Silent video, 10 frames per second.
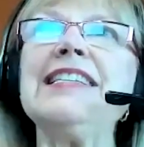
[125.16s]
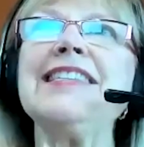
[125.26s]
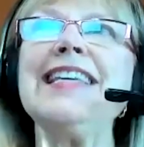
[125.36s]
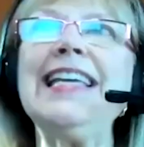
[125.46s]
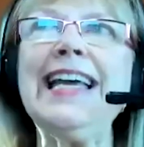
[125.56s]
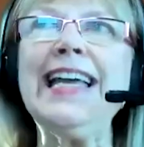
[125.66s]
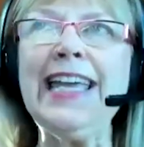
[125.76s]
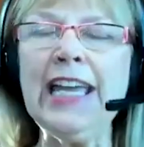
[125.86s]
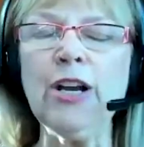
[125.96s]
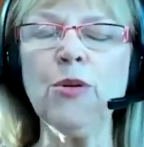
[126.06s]
is the
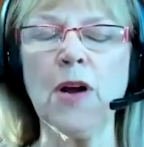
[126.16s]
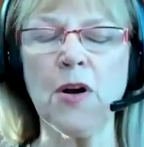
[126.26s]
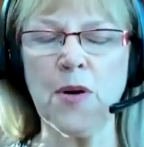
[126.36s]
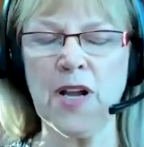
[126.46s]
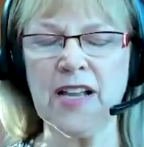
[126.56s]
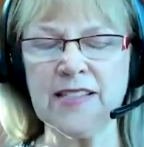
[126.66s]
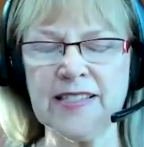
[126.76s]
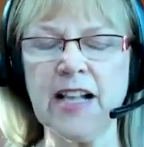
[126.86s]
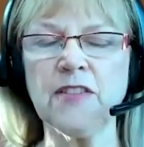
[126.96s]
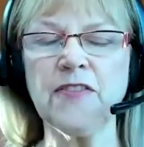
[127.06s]
hero
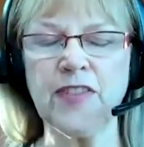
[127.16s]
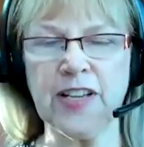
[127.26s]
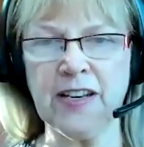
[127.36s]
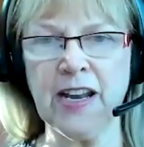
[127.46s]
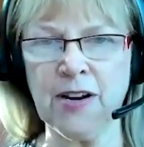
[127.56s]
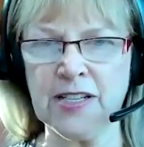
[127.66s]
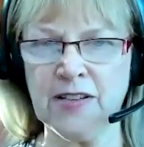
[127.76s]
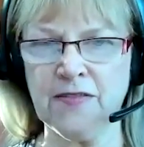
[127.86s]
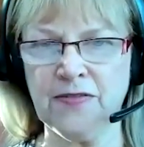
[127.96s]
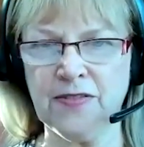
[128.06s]
self
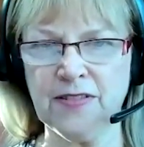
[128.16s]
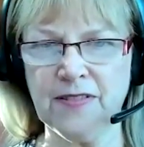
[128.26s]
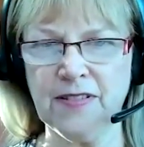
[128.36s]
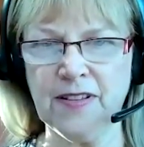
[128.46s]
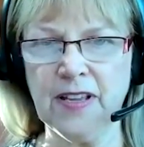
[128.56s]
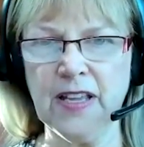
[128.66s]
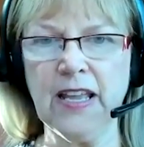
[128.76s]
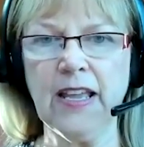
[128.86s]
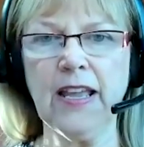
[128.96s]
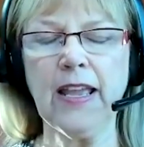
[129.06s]
narrative.
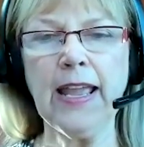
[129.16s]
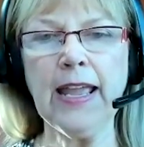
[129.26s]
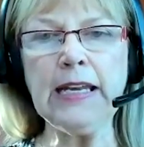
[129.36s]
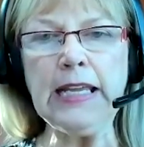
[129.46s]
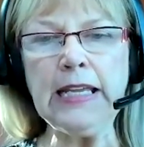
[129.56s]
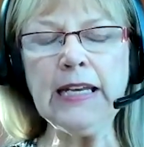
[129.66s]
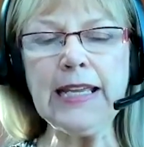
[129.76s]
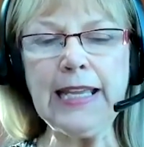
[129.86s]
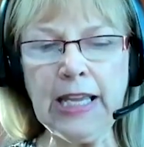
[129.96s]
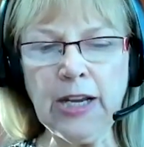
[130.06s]
And in a
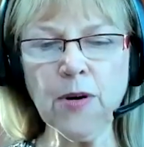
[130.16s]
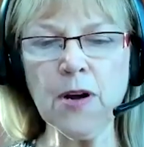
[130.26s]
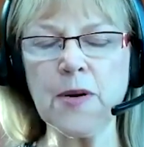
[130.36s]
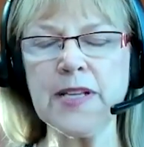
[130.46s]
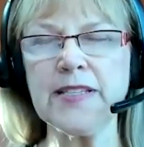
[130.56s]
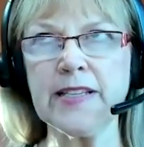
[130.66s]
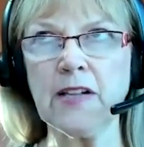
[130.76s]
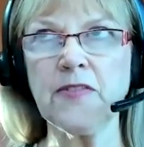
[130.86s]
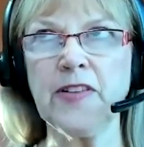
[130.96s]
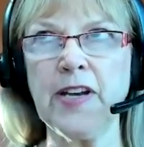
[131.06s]
hero
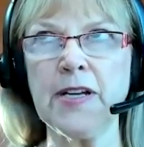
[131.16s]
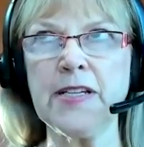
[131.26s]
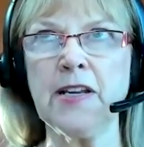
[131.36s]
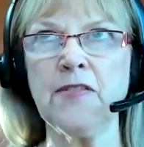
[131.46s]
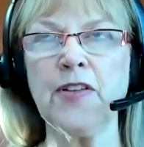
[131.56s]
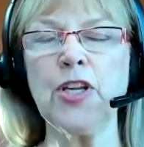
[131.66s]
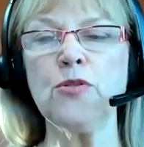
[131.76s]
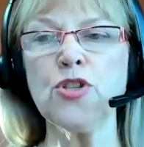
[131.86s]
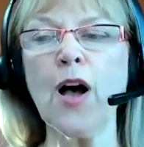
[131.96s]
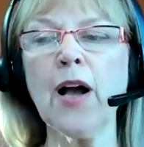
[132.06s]
self narrative,
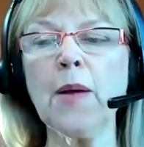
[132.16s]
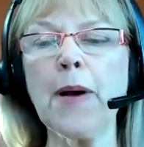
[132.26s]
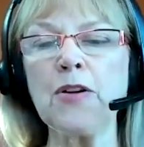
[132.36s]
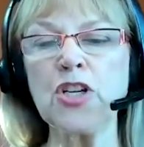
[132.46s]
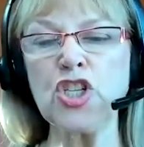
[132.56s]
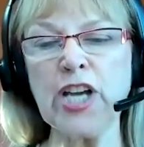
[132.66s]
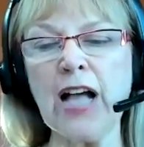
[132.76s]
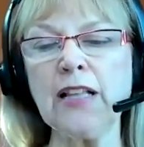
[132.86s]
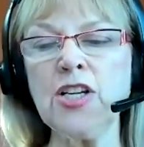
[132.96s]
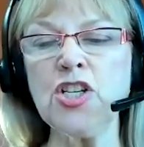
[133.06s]
you talk about
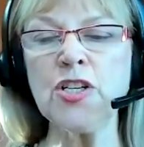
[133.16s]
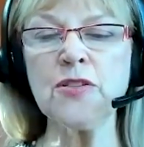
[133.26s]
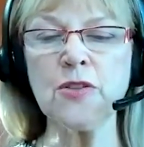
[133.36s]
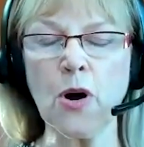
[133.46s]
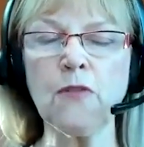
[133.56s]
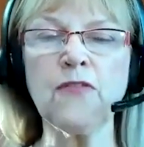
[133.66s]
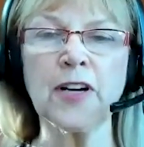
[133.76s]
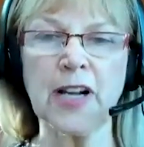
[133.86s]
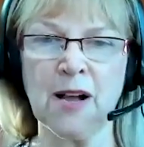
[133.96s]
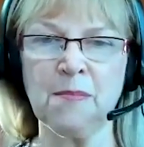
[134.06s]
challenges
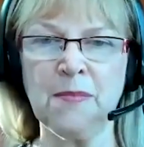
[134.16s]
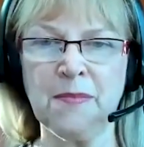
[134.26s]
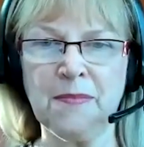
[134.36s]
overcome.